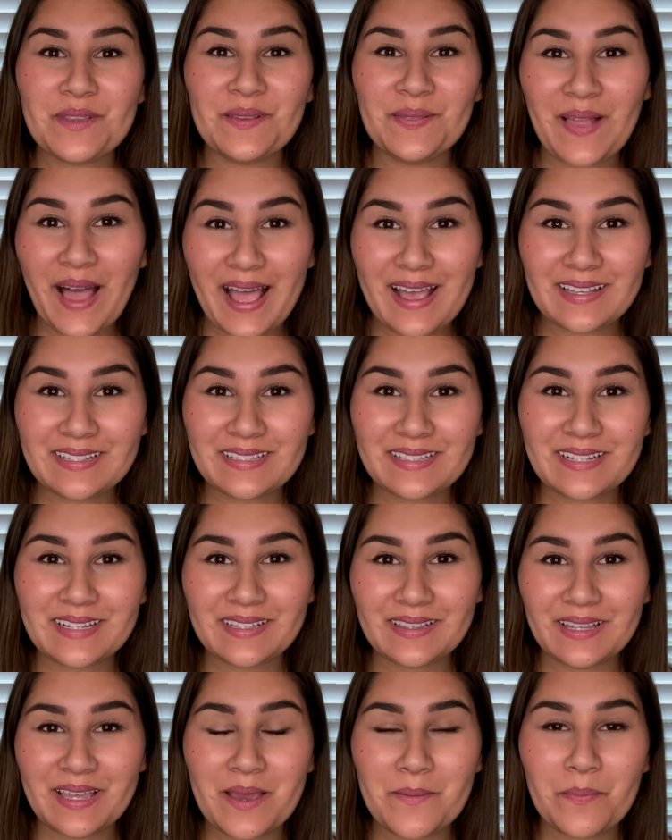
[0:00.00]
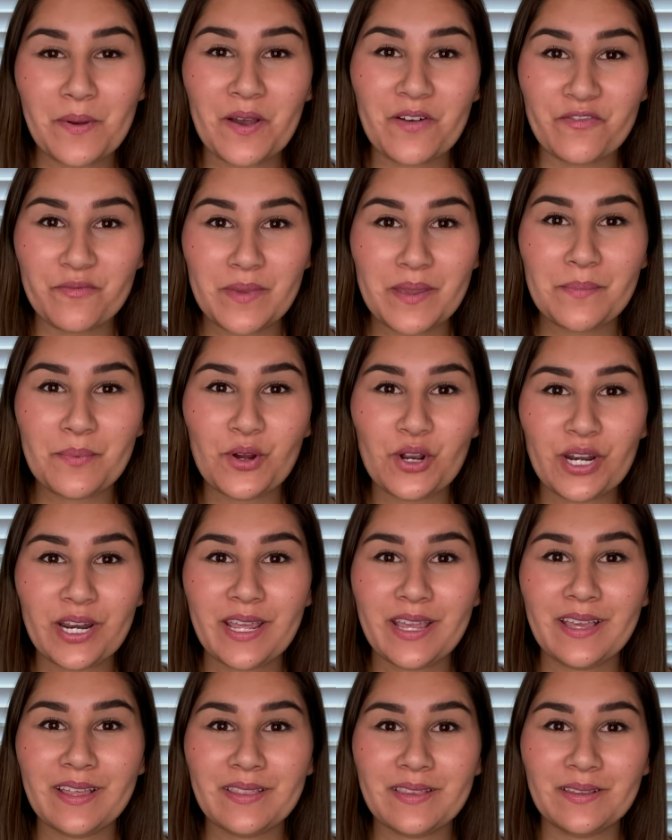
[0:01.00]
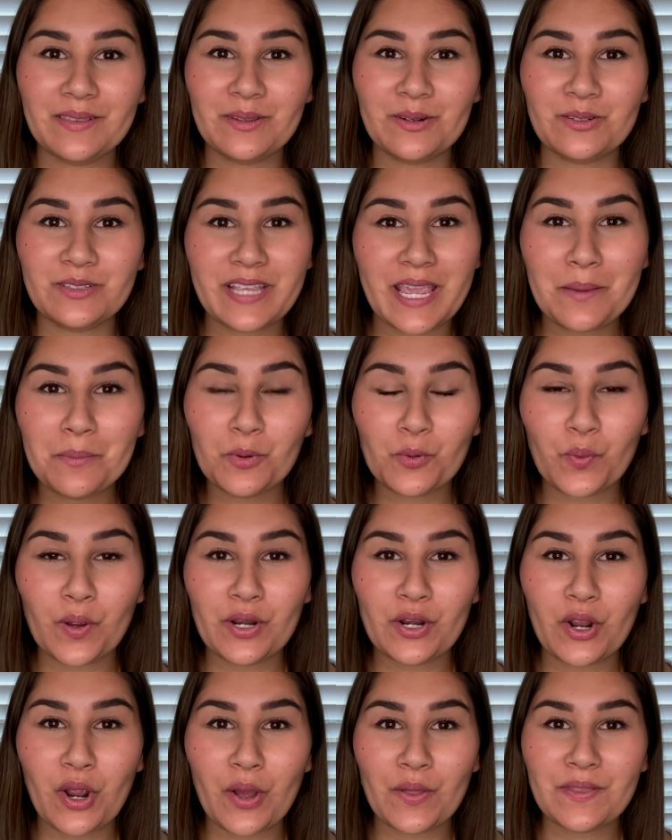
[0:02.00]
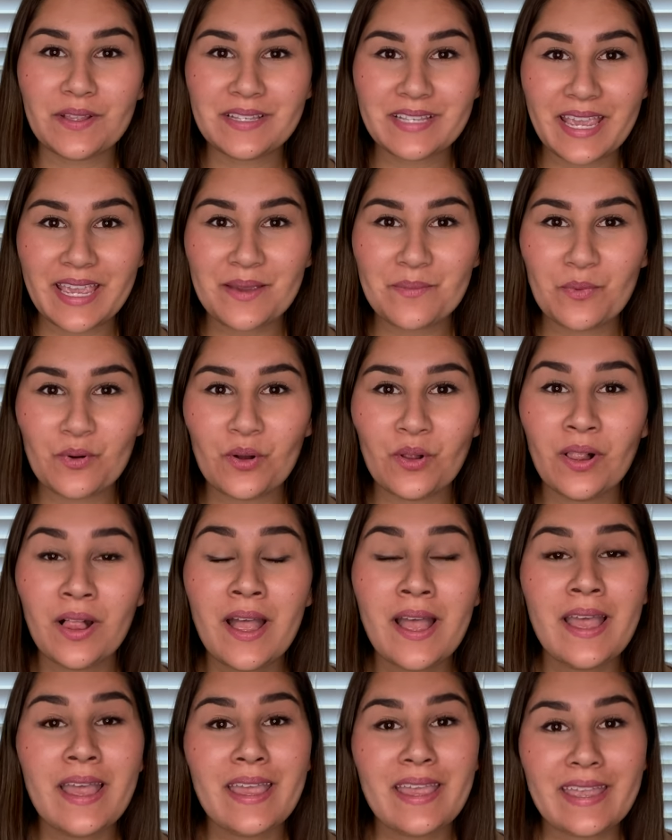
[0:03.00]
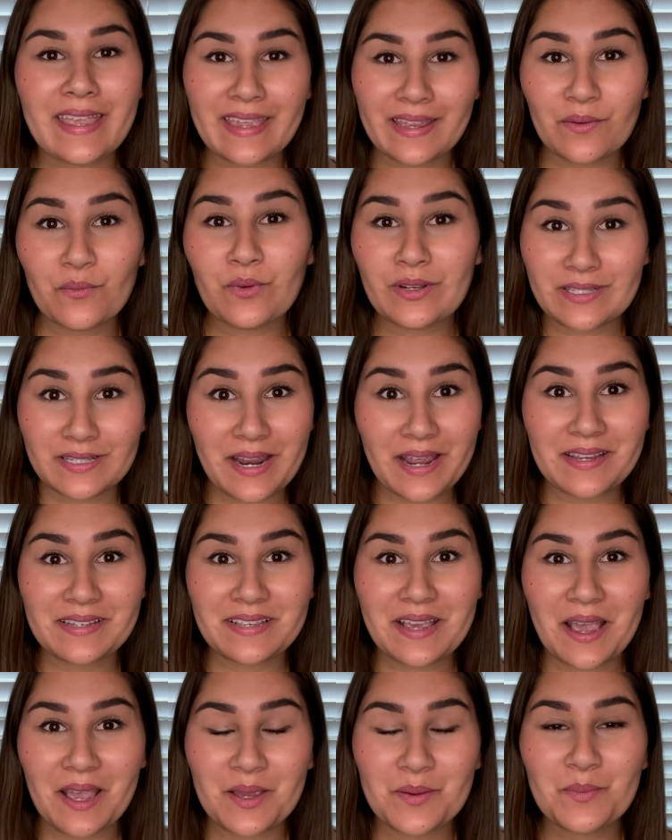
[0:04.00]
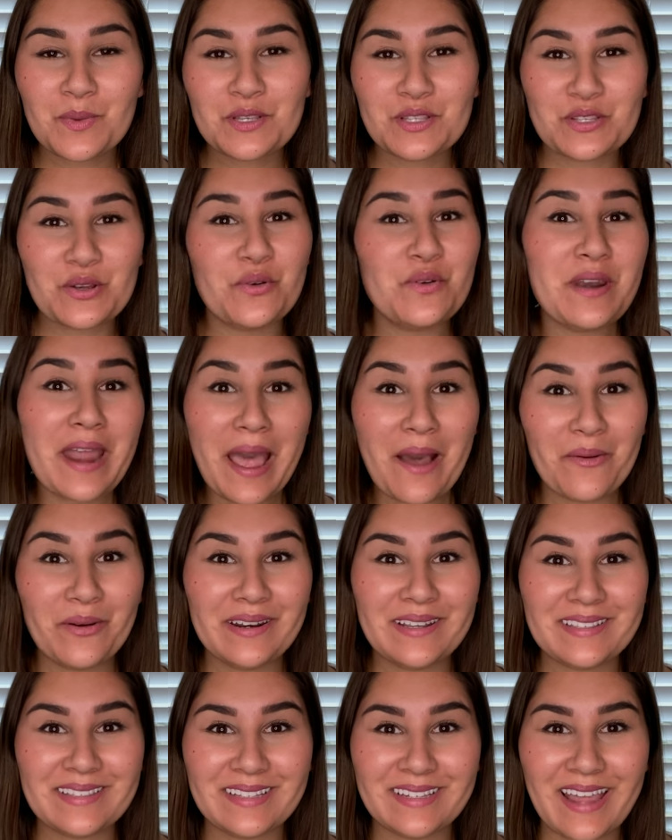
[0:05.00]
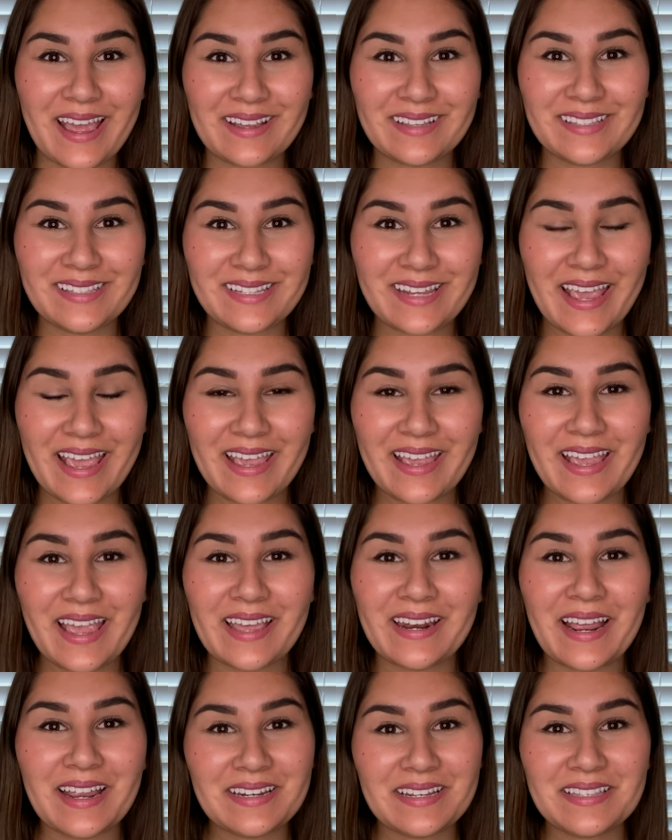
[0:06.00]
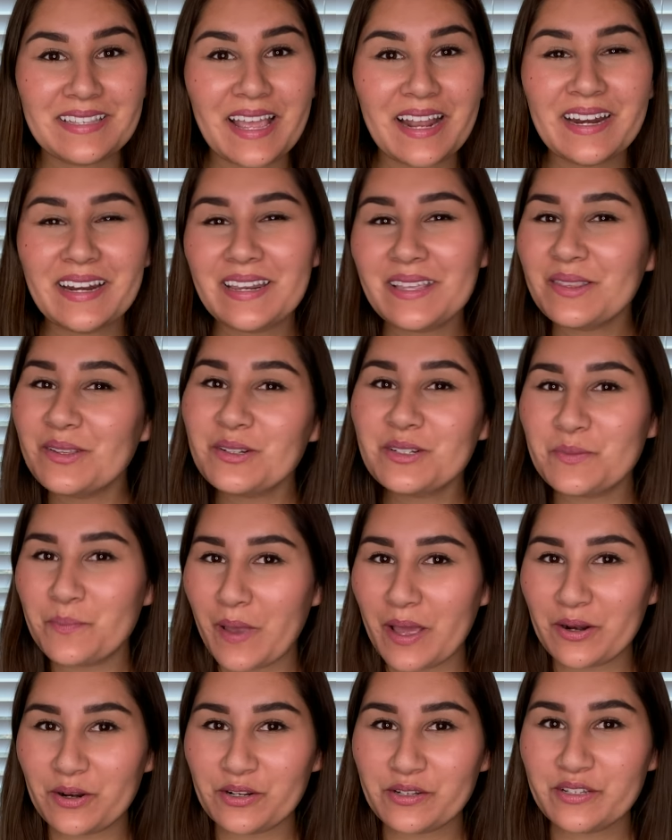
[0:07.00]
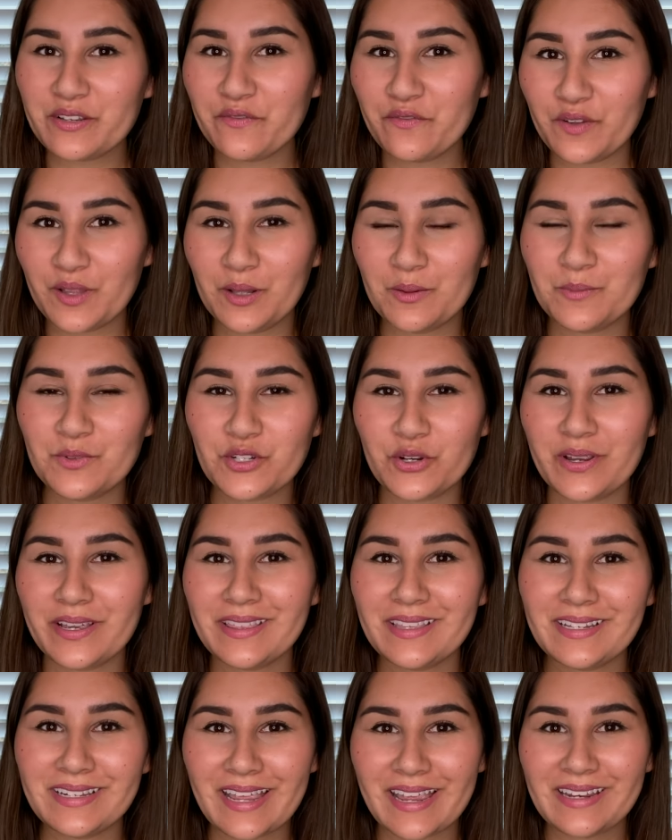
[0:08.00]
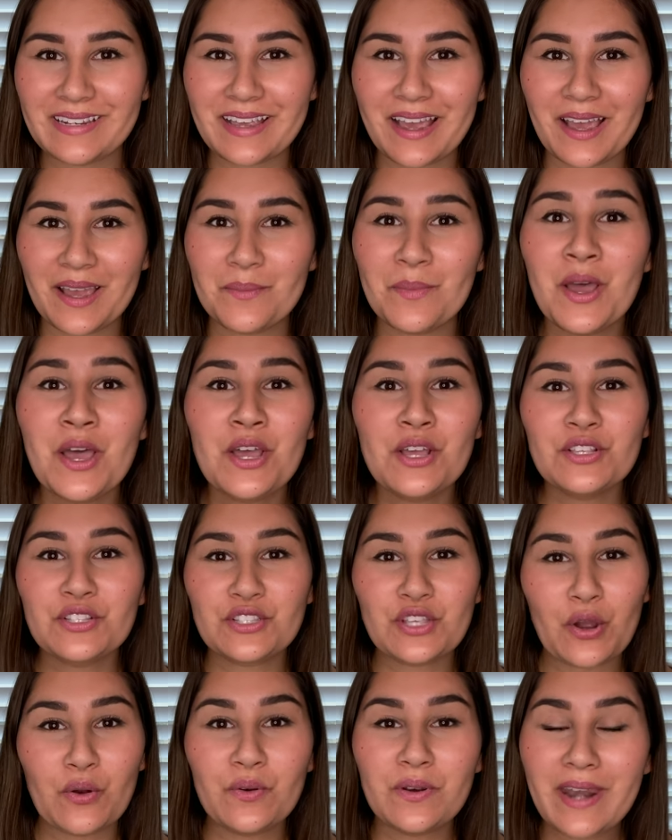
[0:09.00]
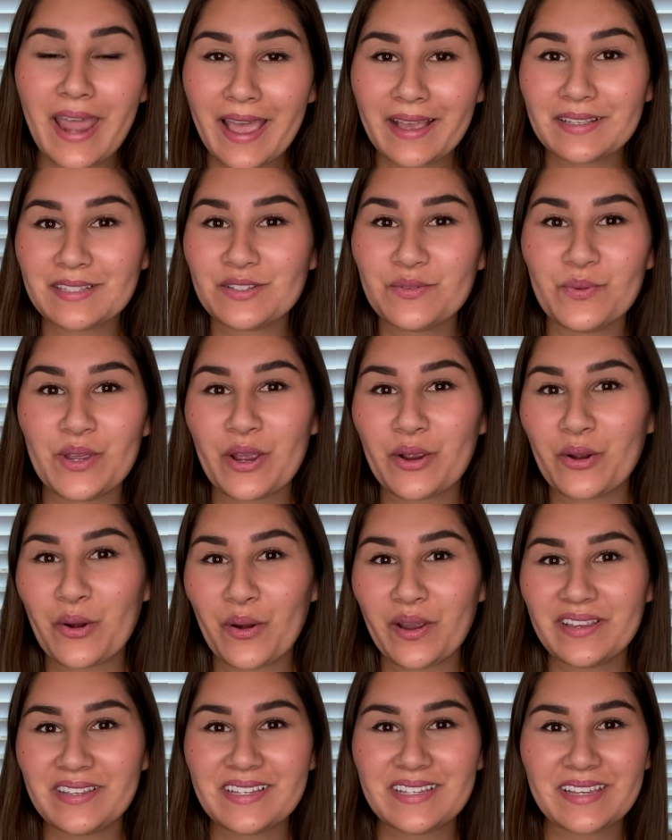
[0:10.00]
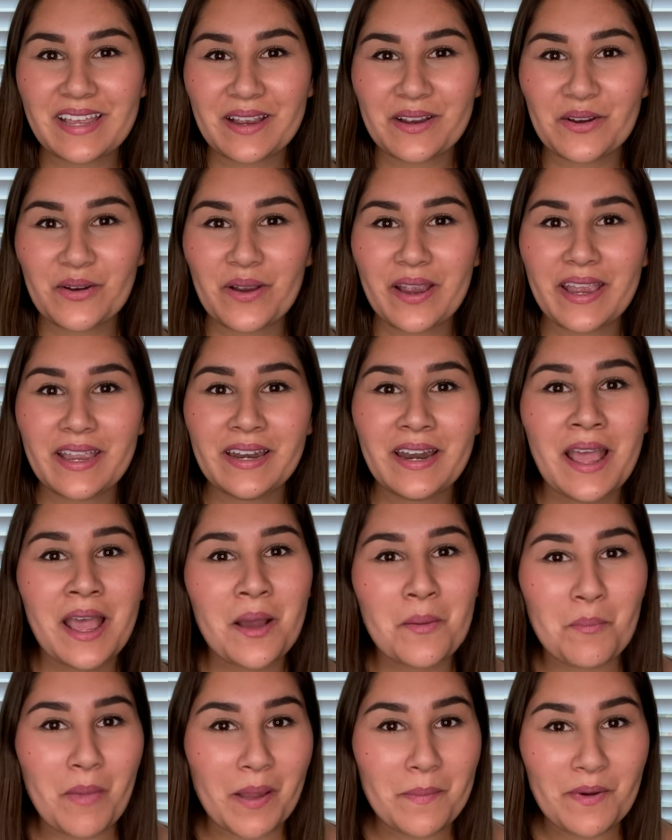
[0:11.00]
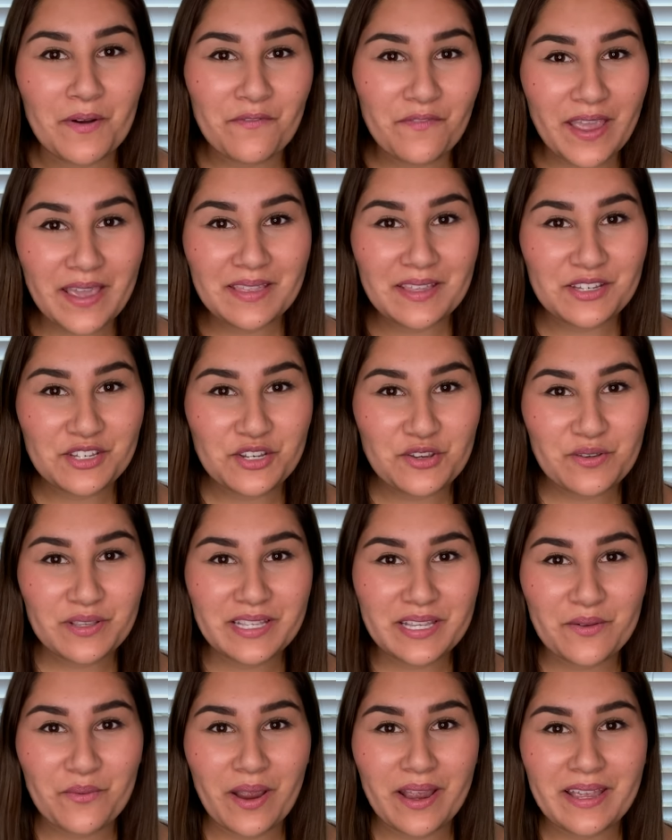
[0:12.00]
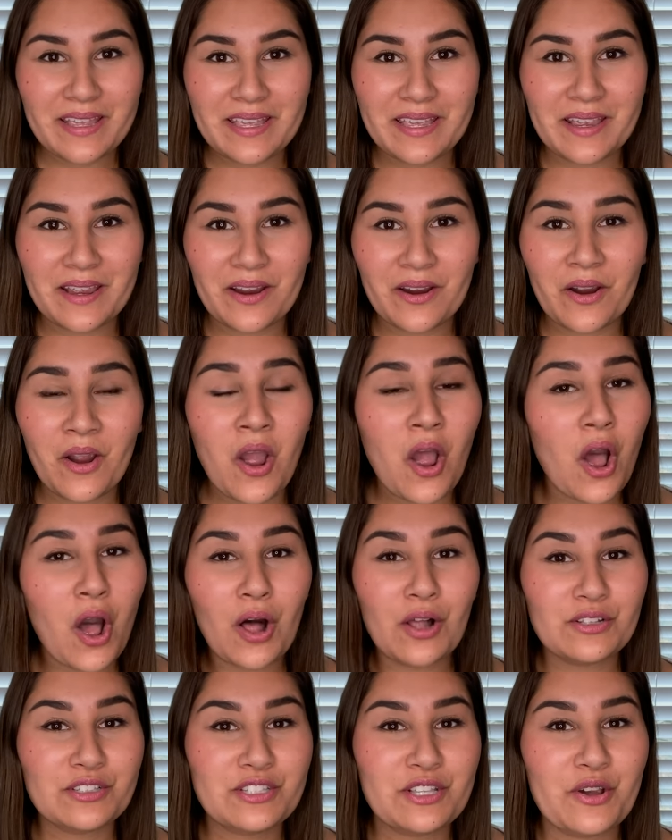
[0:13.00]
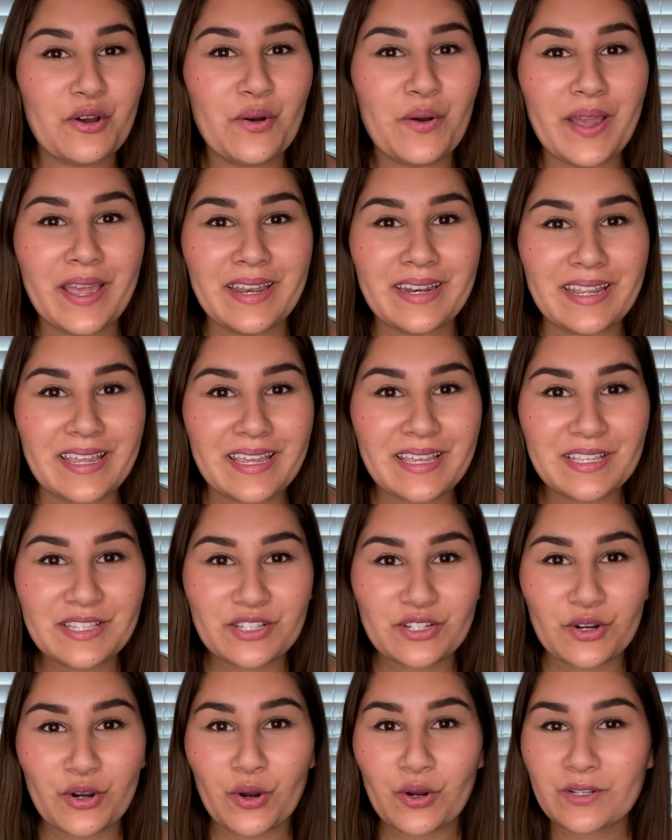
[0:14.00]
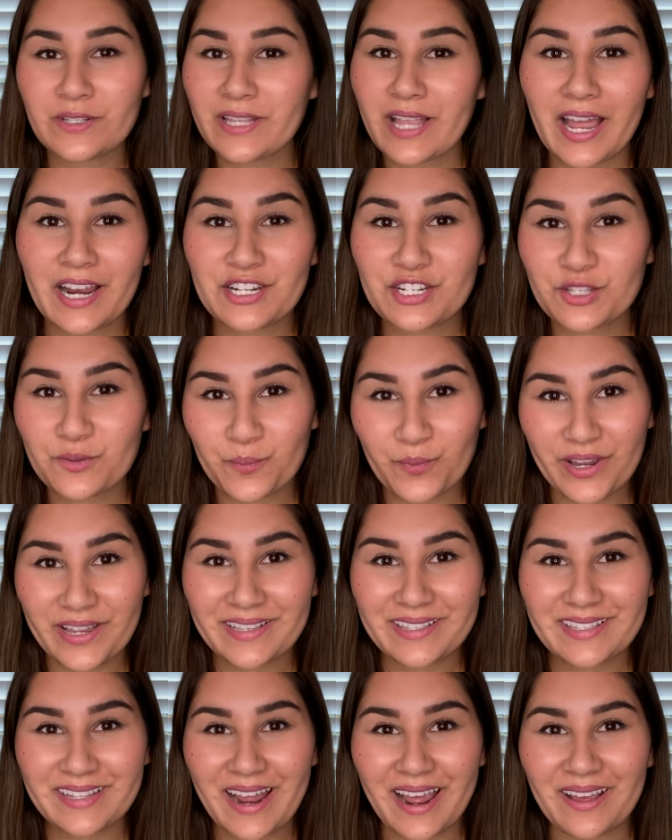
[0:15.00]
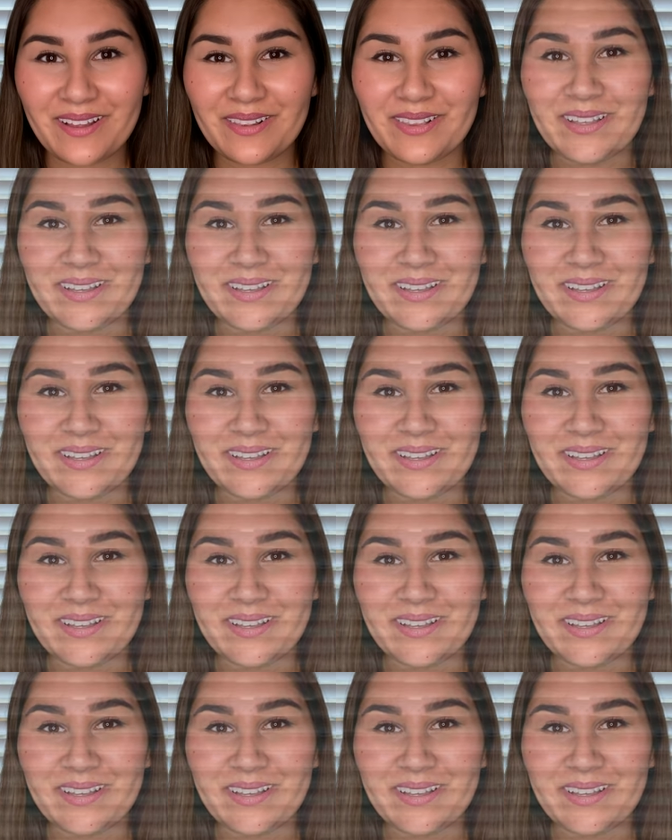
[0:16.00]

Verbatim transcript: last clip of me putting the little table runner on the table, it was nighttime. So now it is the next day, and I decided it looked better to film during the daytime. So next we are going to decorate my buffet that you see right here, also in Easter slash spring style.